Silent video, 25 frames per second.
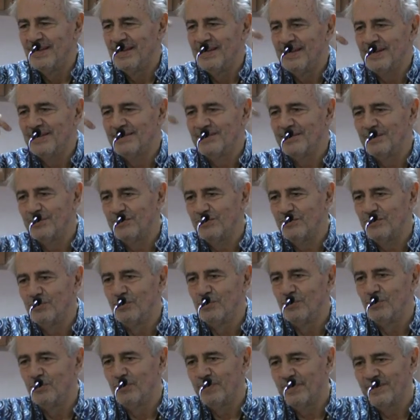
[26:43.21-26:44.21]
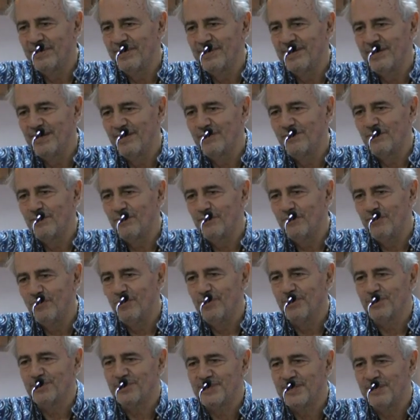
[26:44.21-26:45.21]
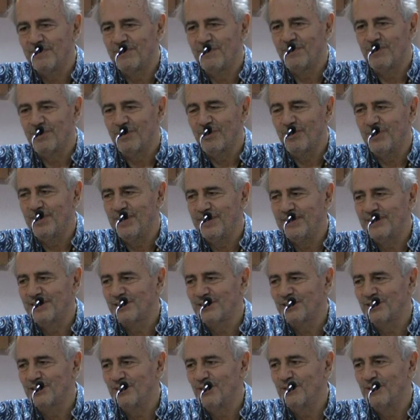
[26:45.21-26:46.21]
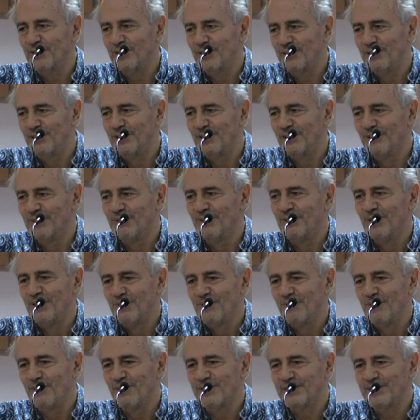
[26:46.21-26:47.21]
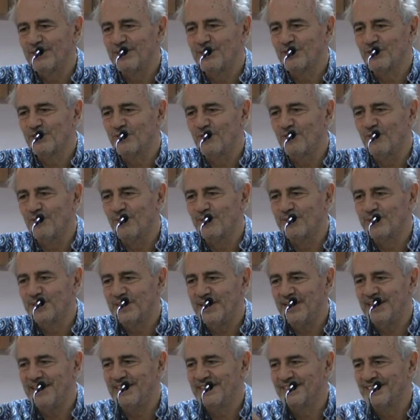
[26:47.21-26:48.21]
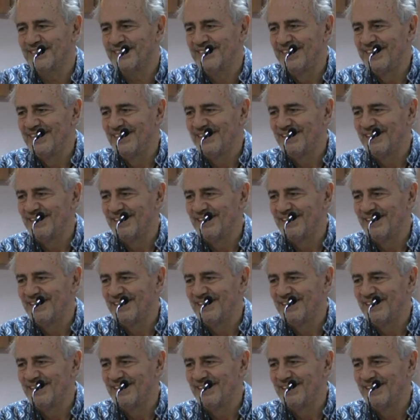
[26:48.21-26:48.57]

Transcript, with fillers: he's in tune with another force, even though he does not know what this force is.